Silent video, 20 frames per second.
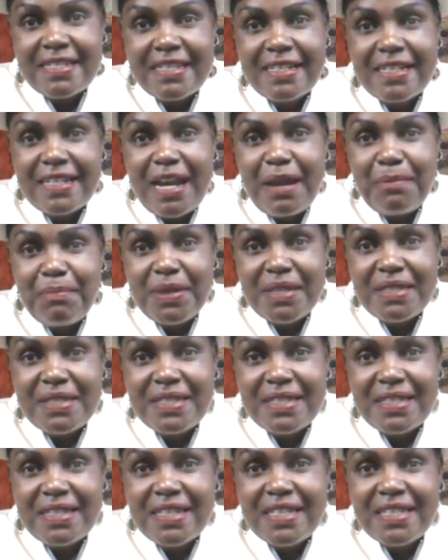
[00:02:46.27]
It
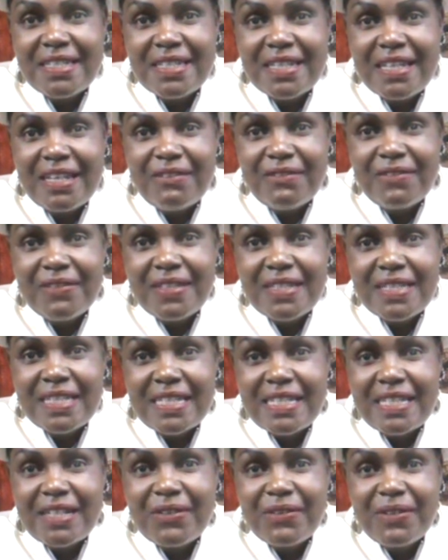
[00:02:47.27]
happens in this life. This
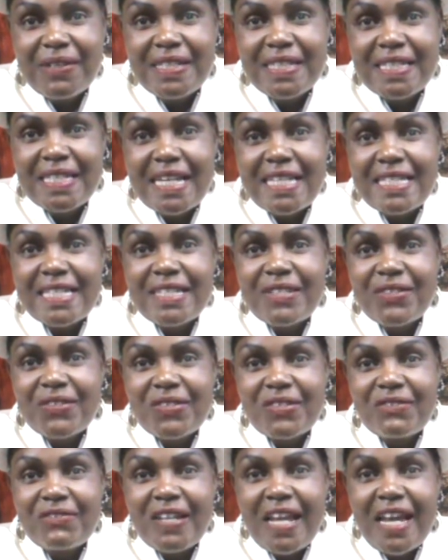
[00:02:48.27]
is a channel where we discuss
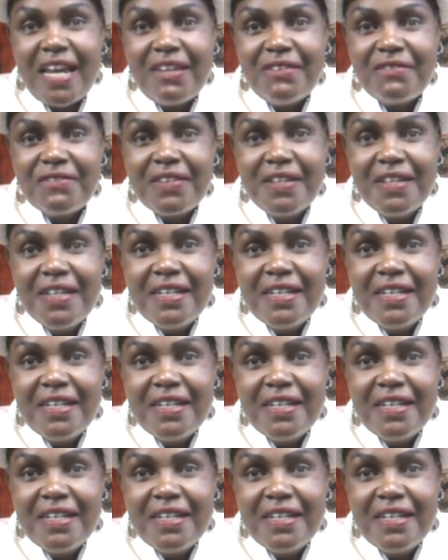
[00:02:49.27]
issues of life.